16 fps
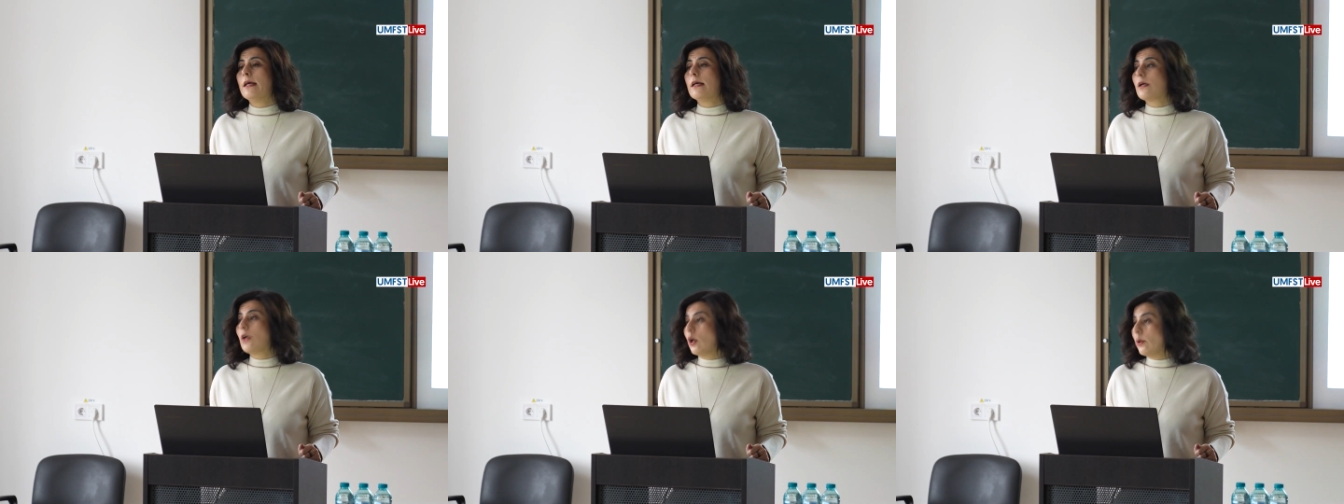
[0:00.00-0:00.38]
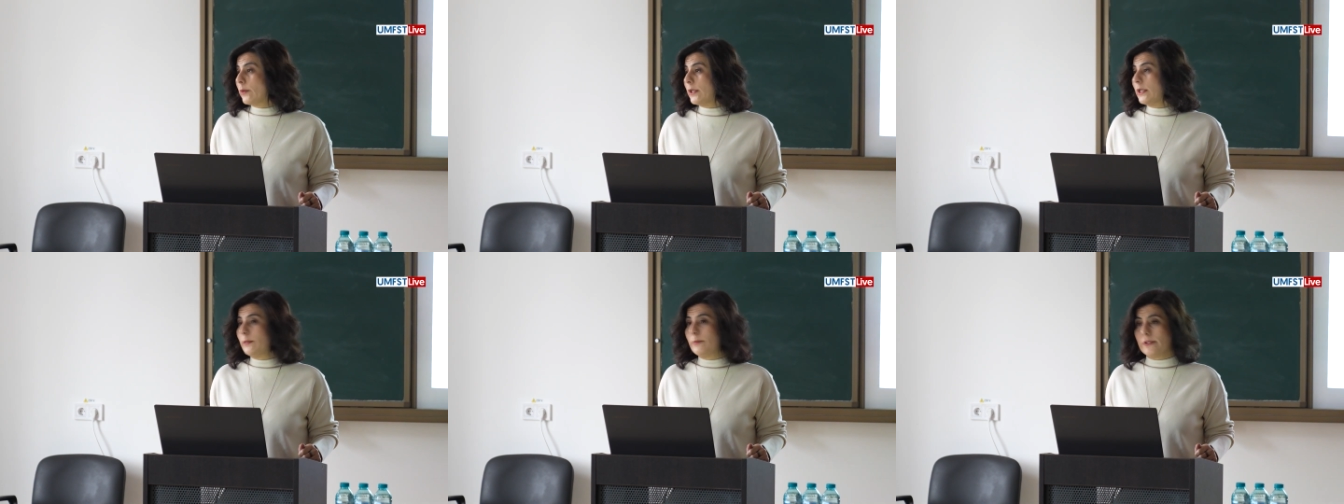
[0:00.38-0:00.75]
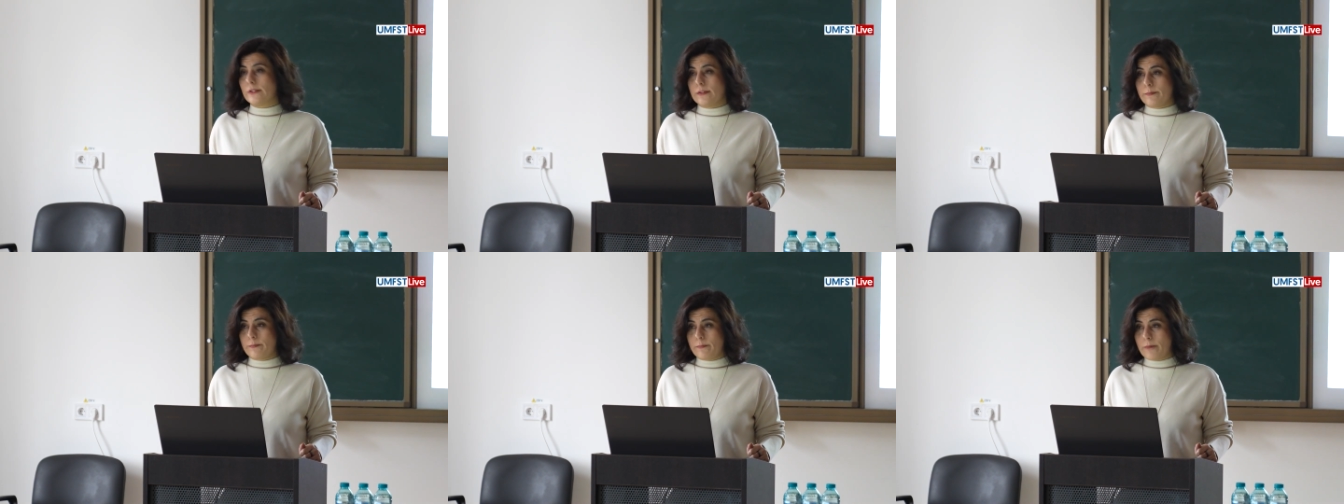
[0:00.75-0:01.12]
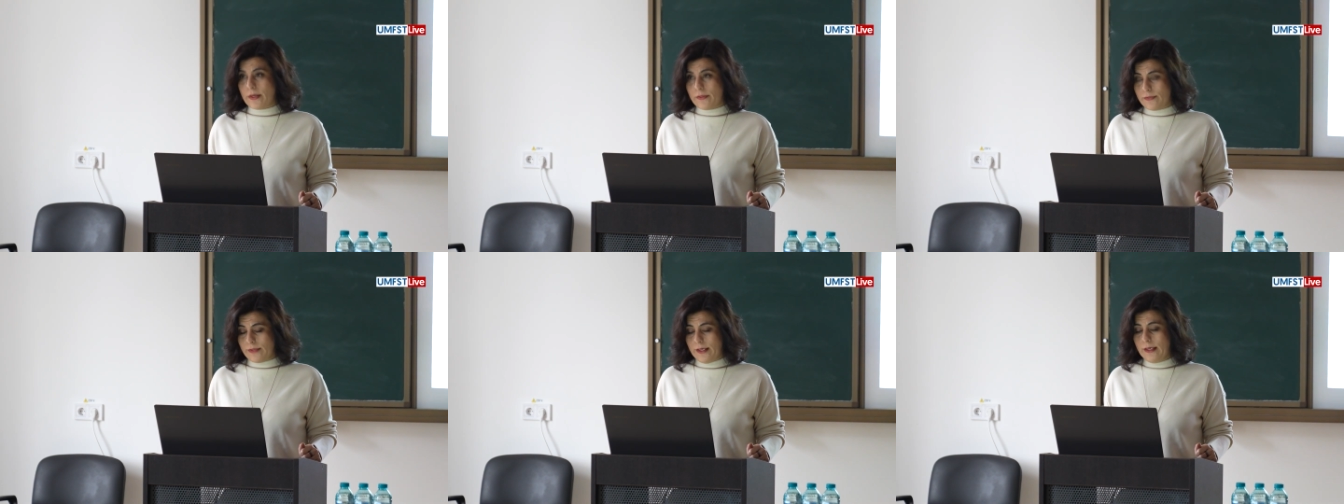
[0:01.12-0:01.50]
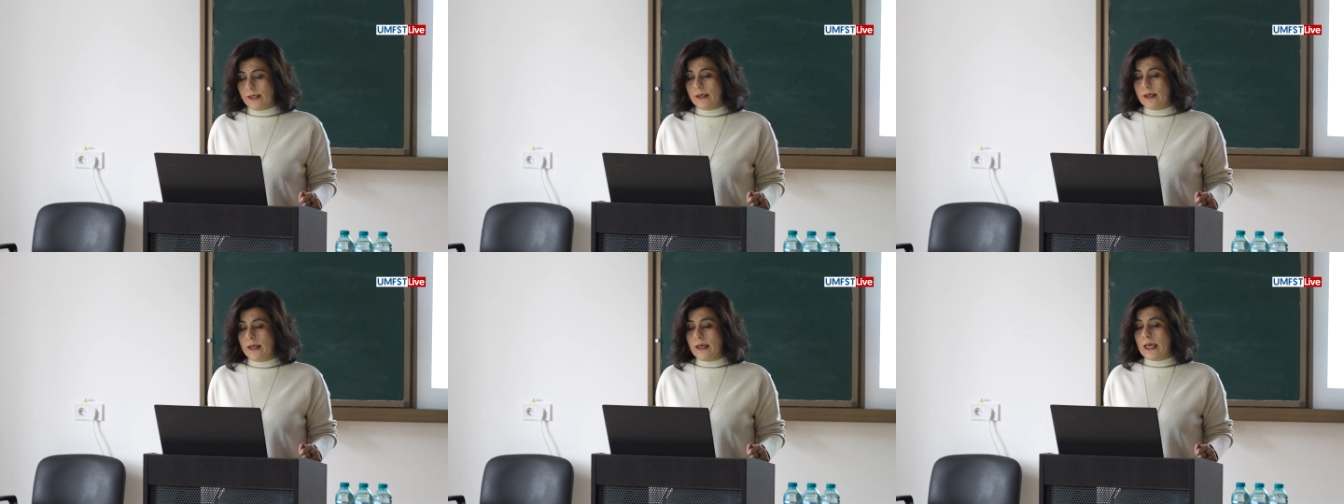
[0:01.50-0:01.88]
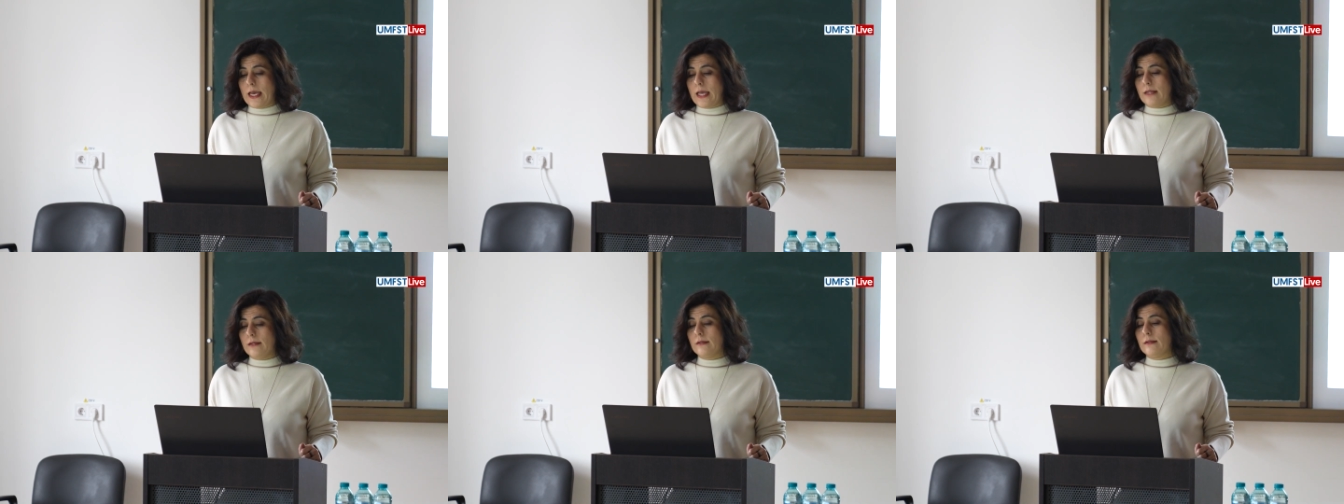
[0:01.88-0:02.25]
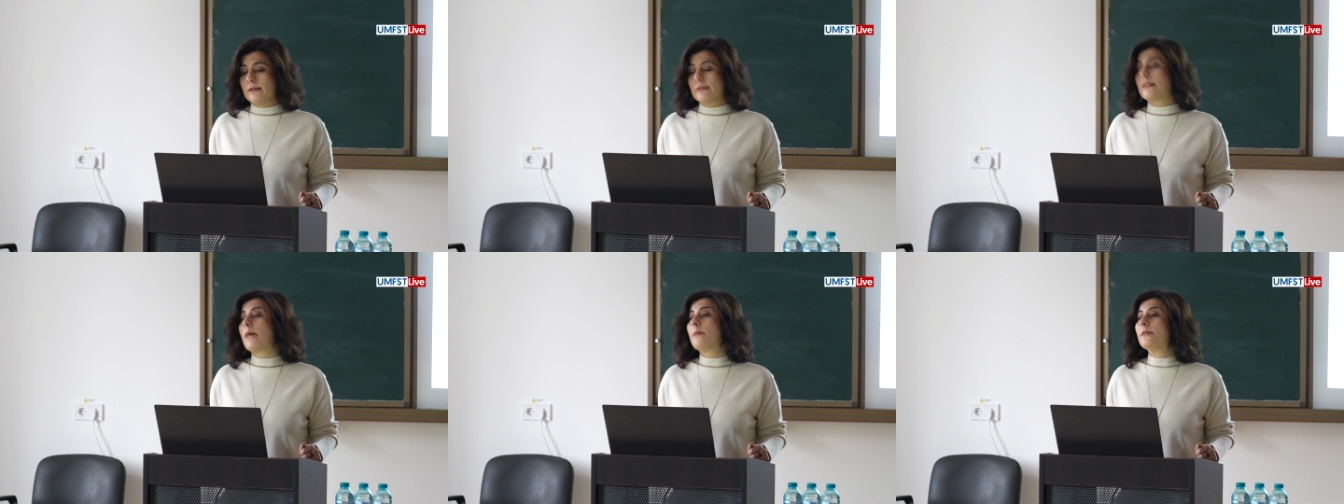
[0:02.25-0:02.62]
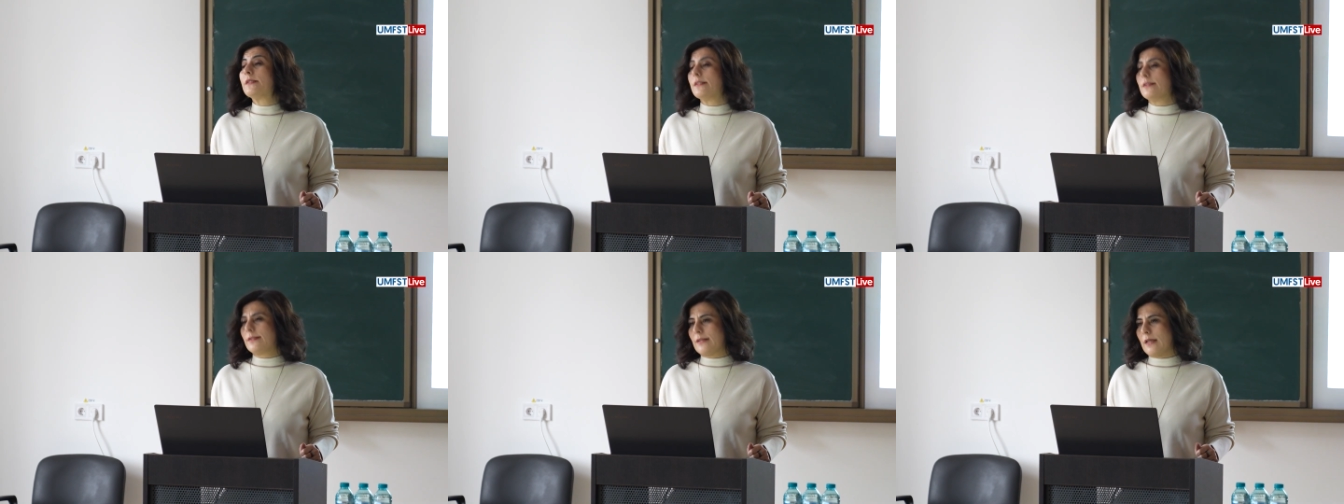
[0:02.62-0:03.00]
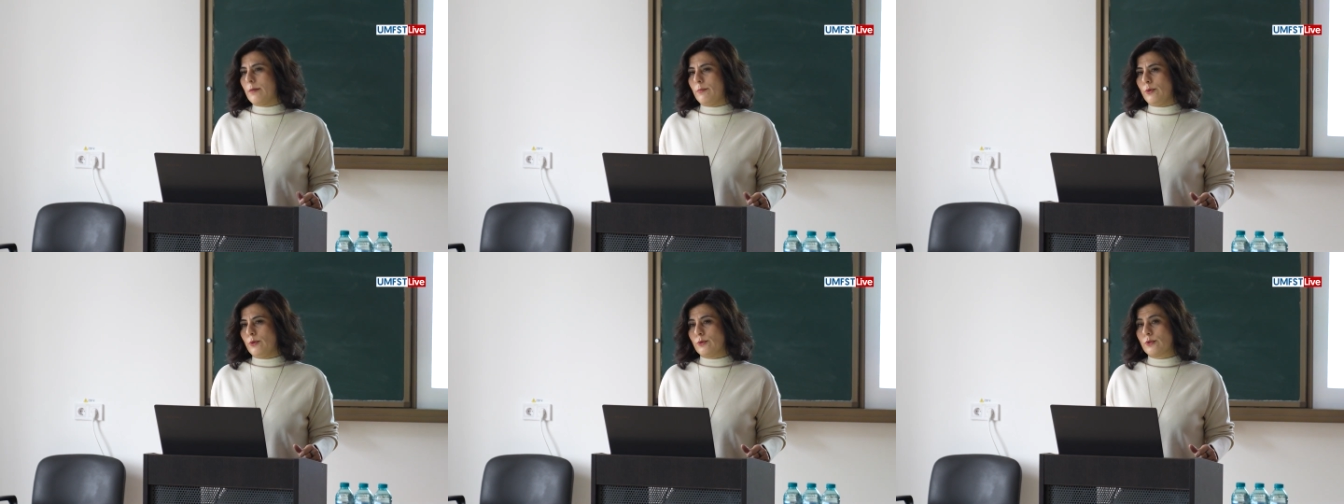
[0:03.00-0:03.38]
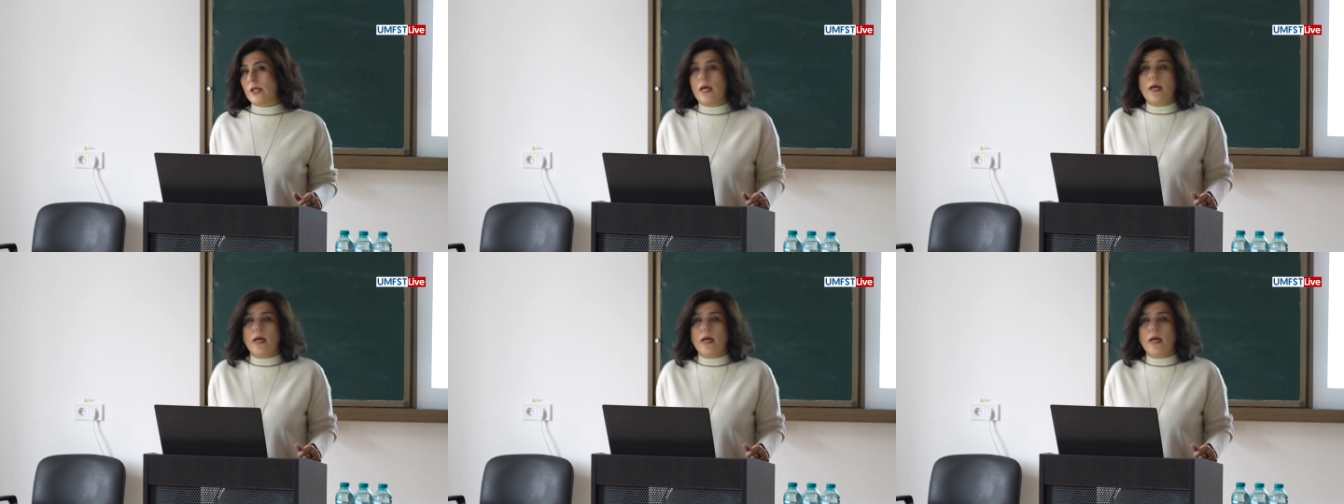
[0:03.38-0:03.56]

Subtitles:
Coagulopathy and substance abuse.